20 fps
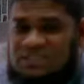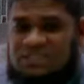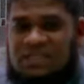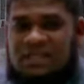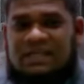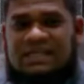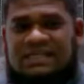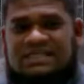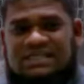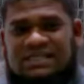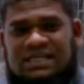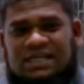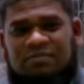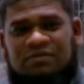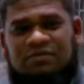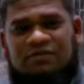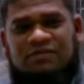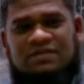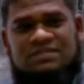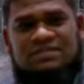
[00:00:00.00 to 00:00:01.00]
What's the reason?
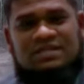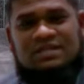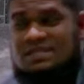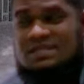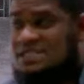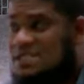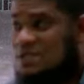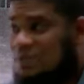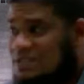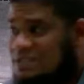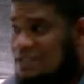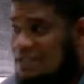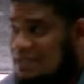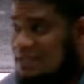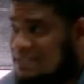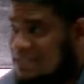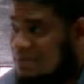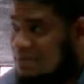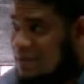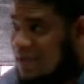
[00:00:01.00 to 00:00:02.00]
Give me first the reason. What's
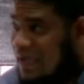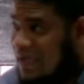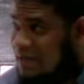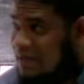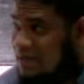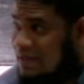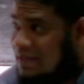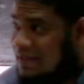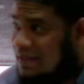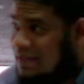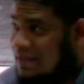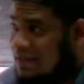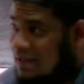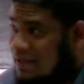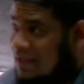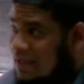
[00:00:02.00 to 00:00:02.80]
the reason behind it?